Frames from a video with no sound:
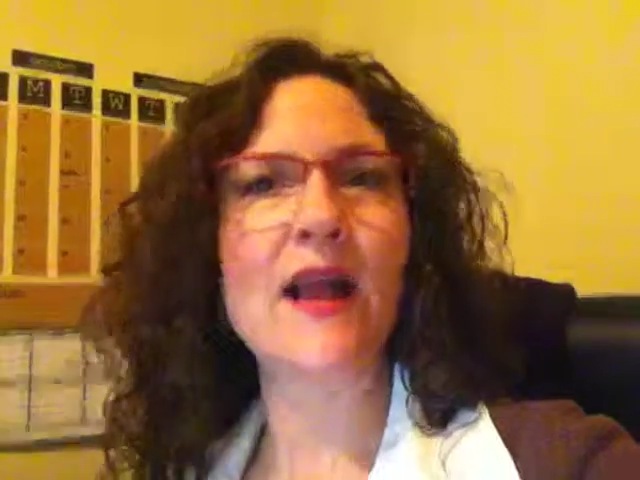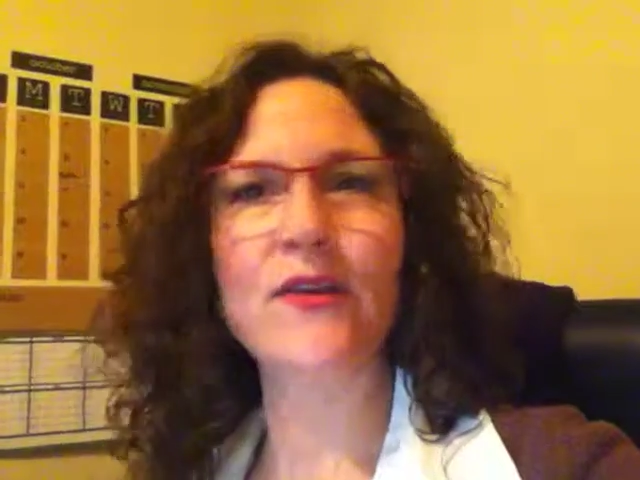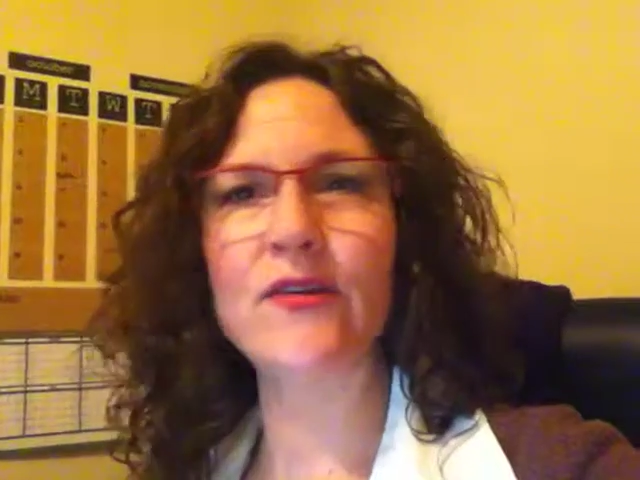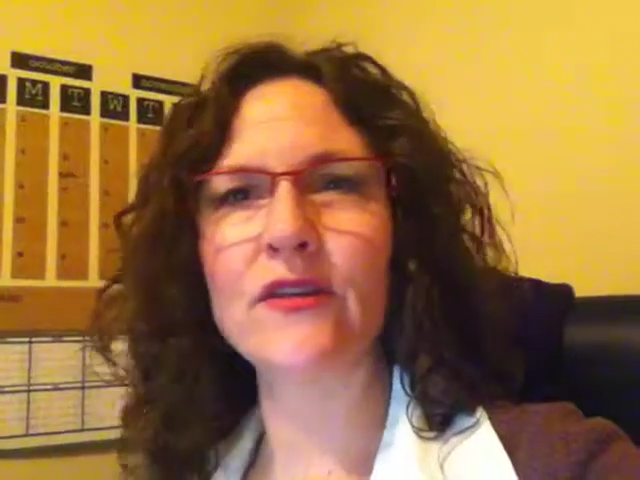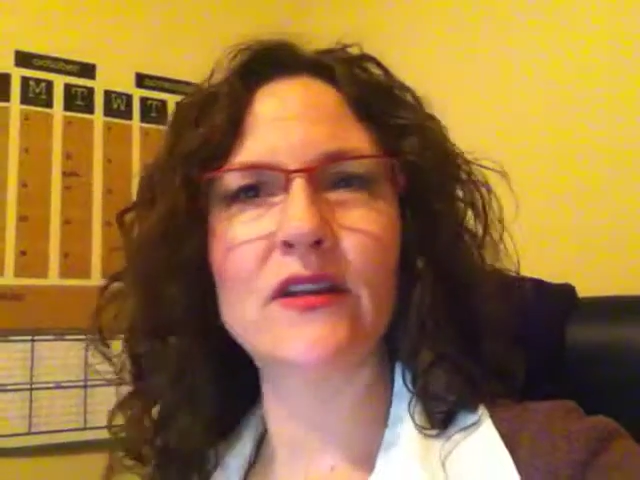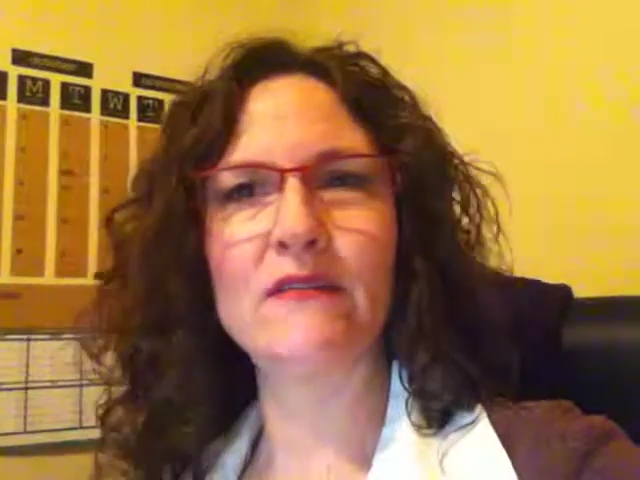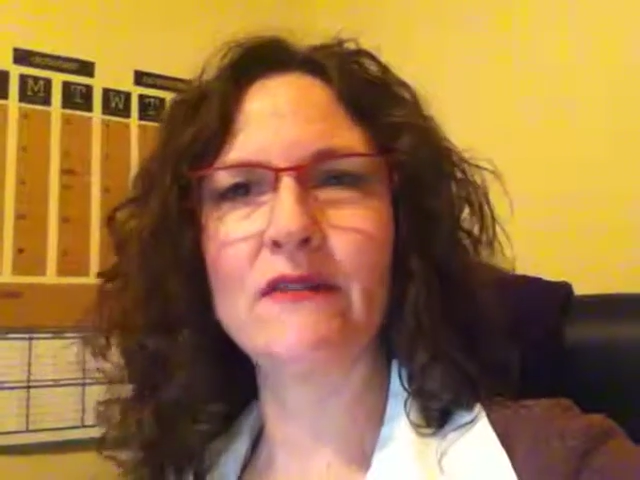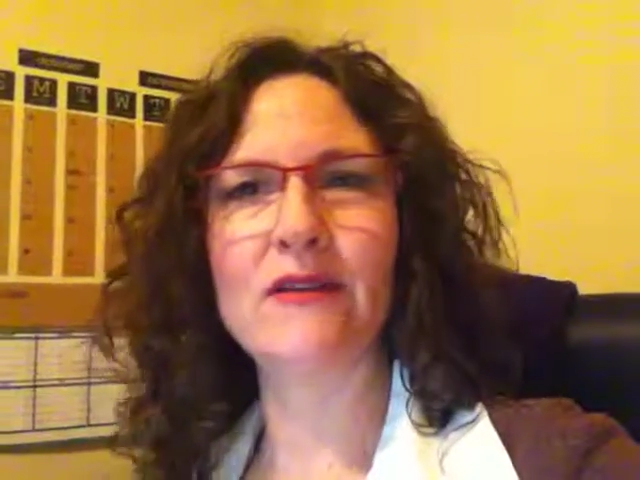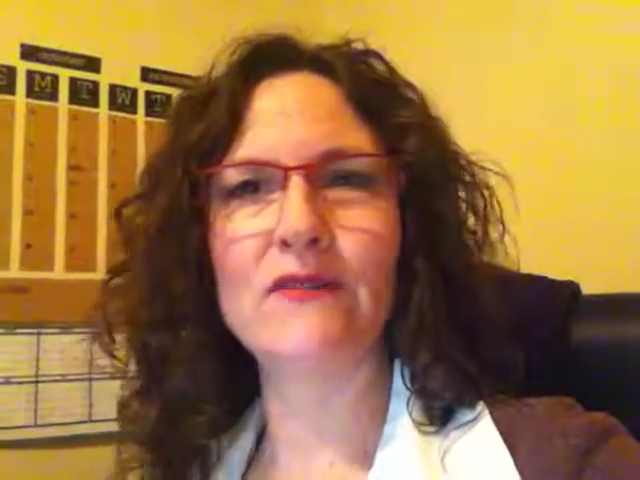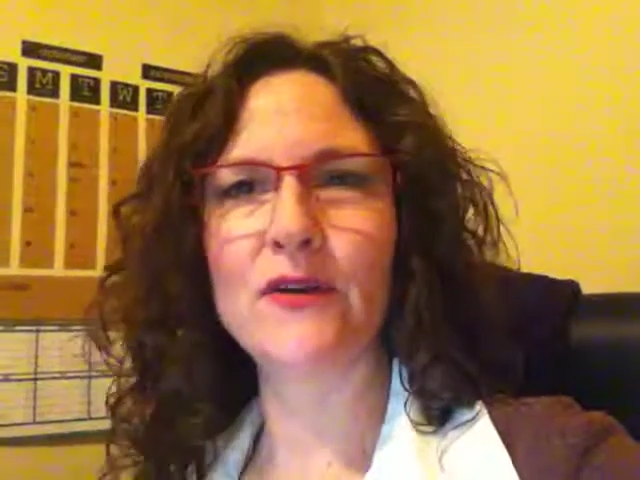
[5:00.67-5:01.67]
how you're going to
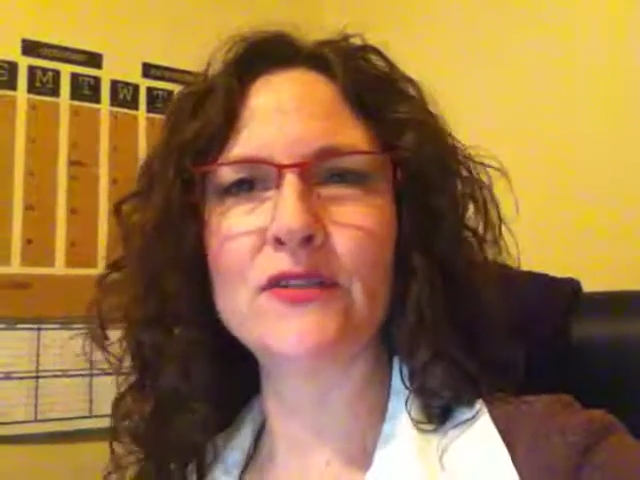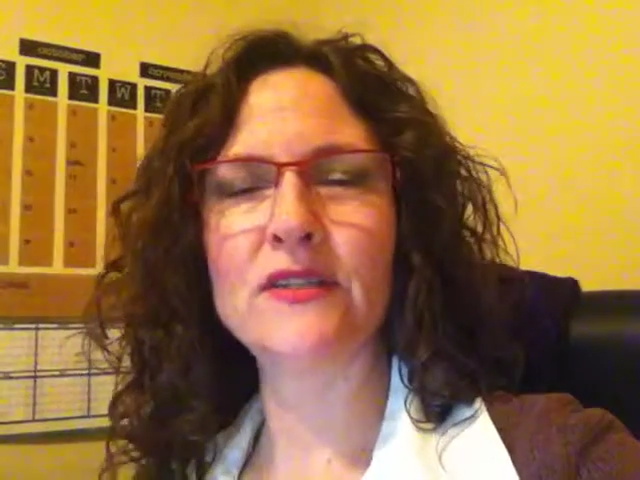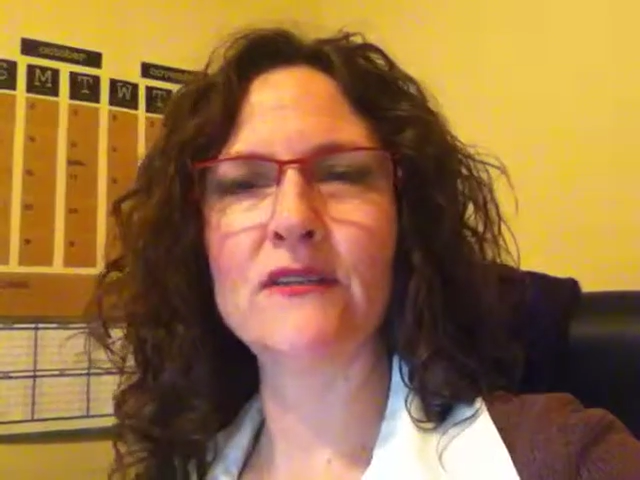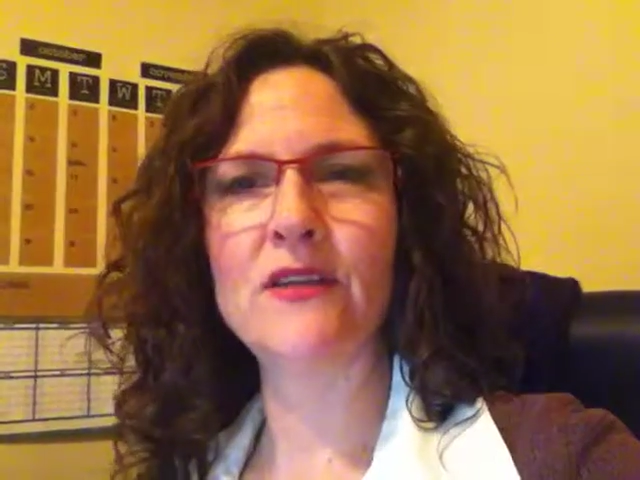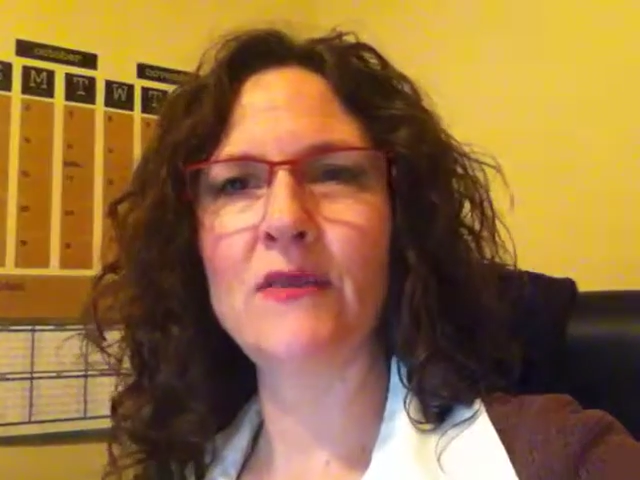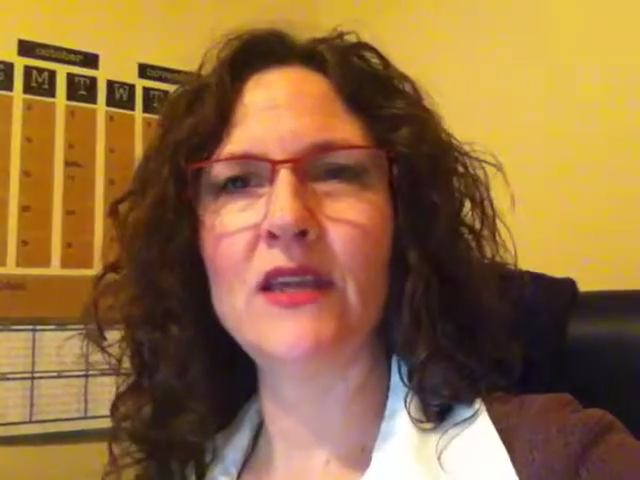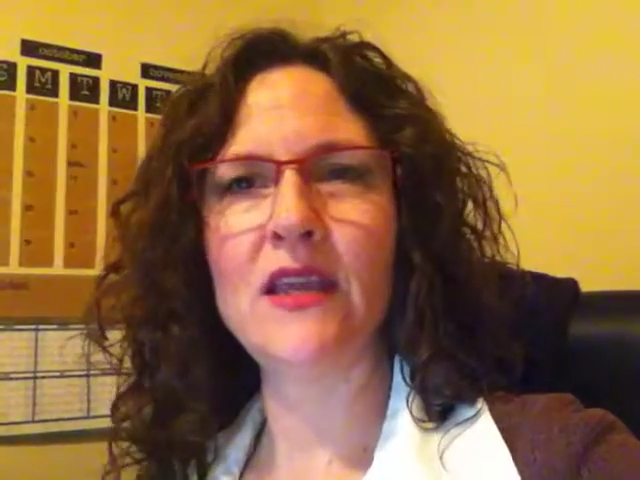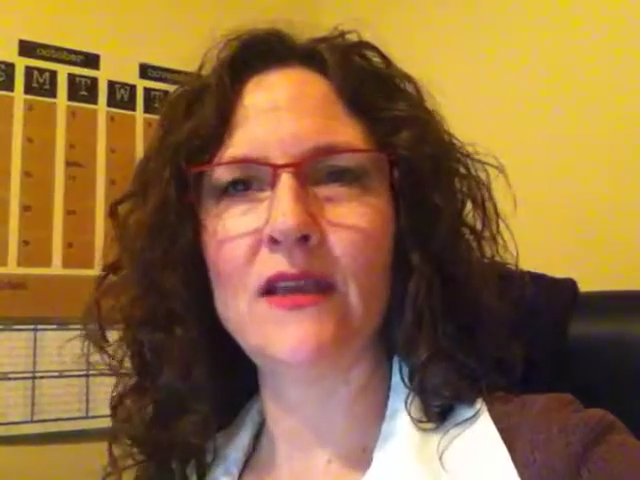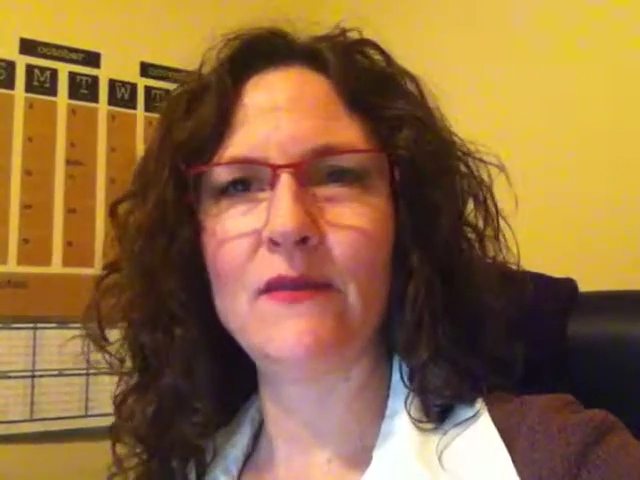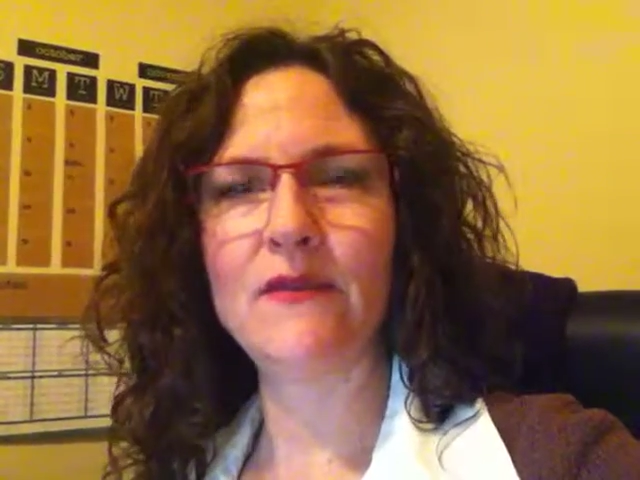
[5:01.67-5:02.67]
converse and
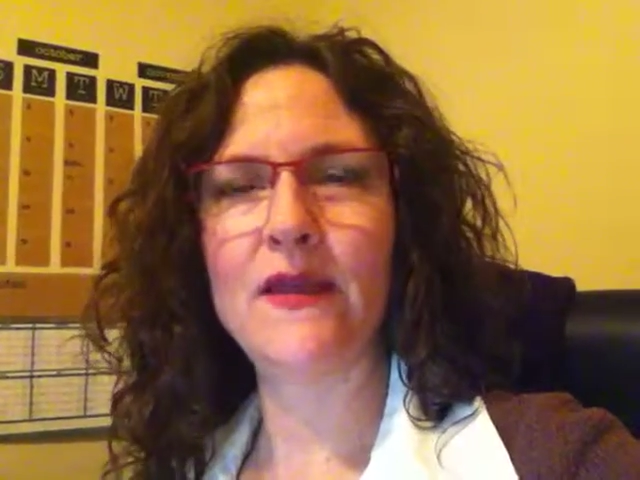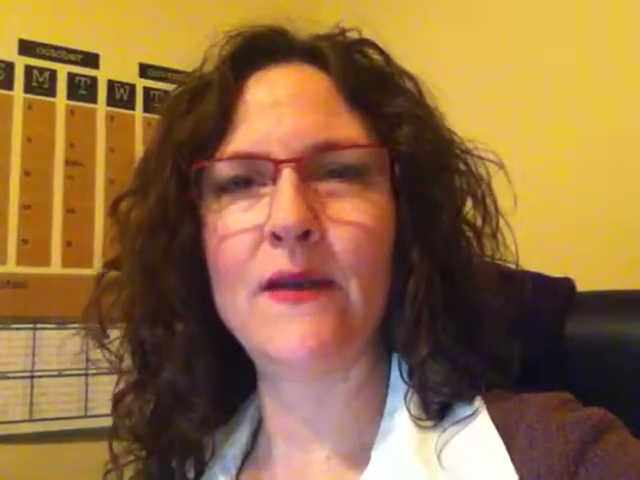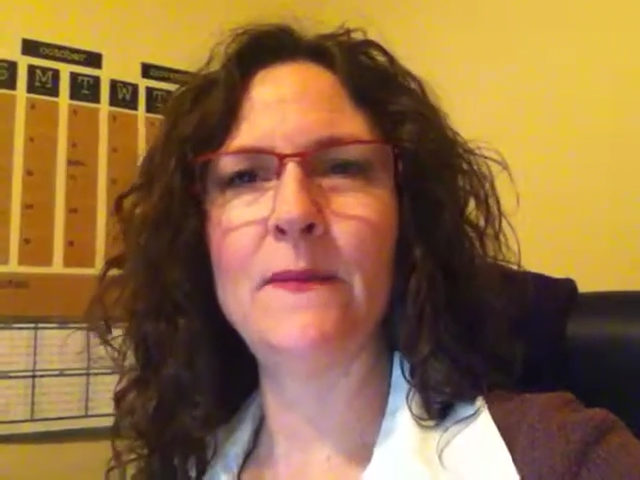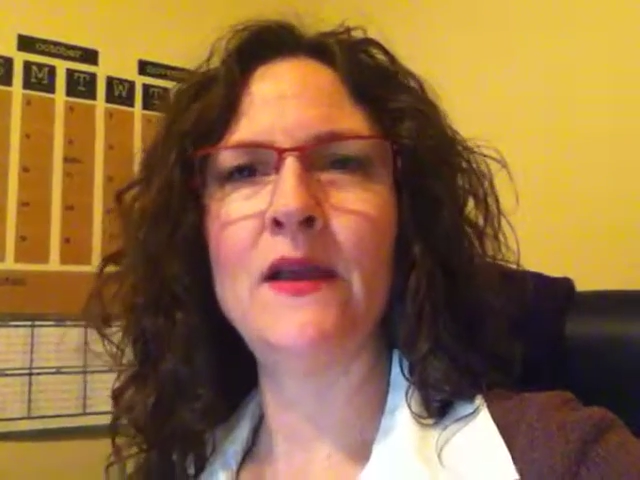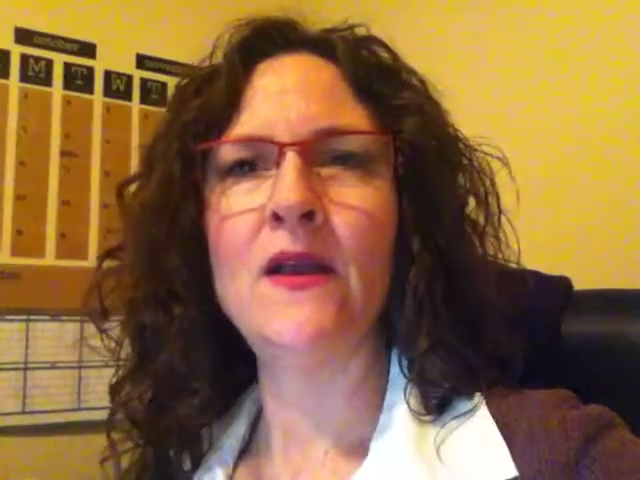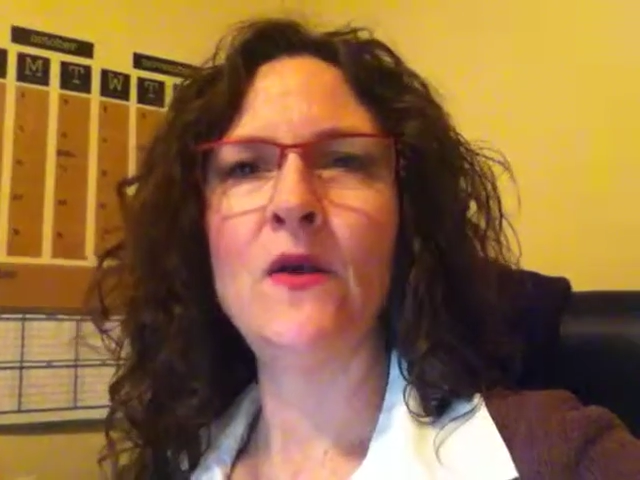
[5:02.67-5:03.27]
communicate with them